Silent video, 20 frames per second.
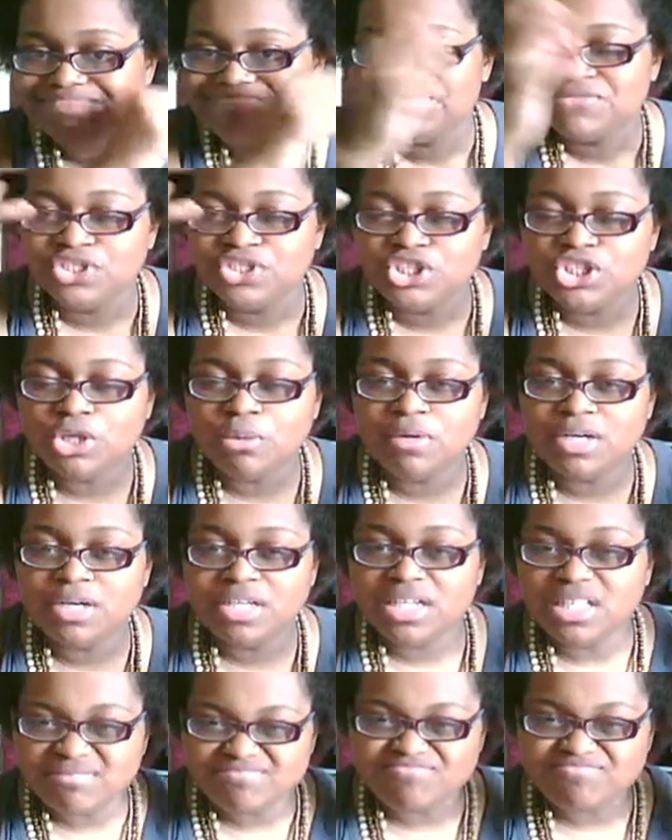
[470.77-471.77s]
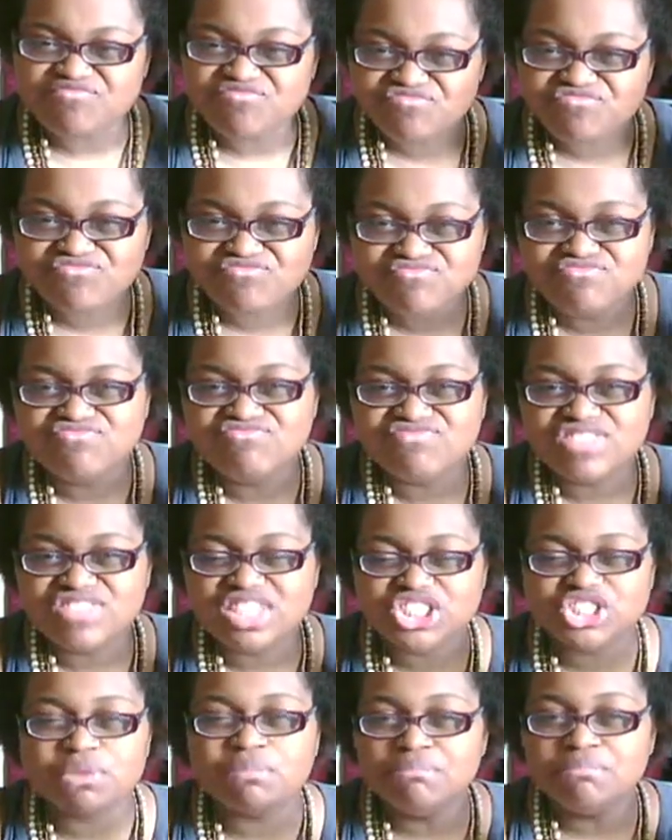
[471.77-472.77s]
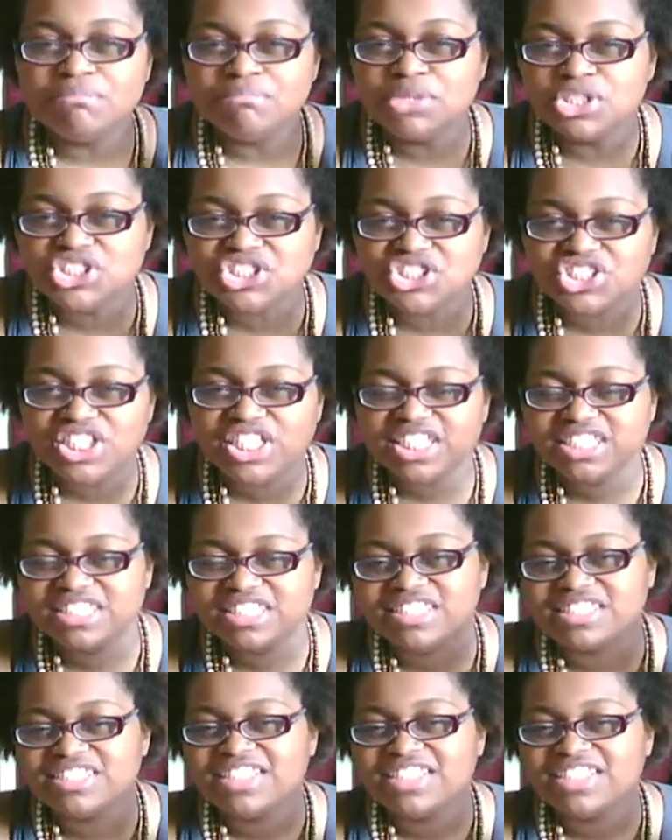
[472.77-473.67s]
You don't want to, because you'll mush it, and